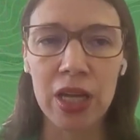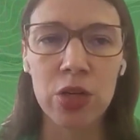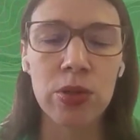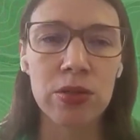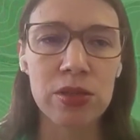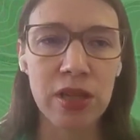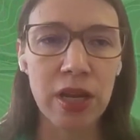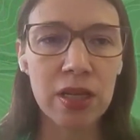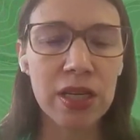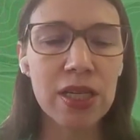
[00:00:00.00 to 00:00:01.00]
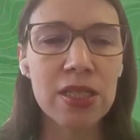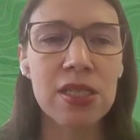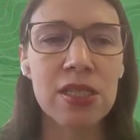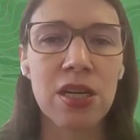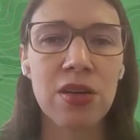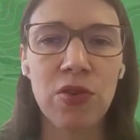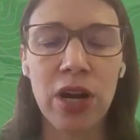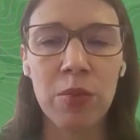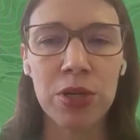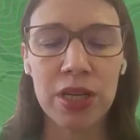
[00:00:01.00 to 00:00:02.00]
annual cycling to see if
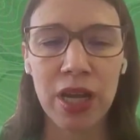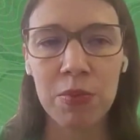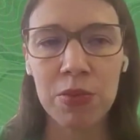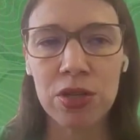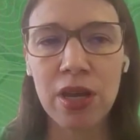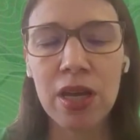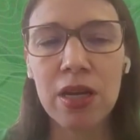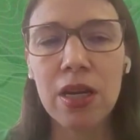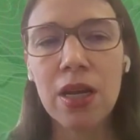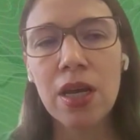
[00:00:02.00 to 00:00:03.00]
we're able to capture that.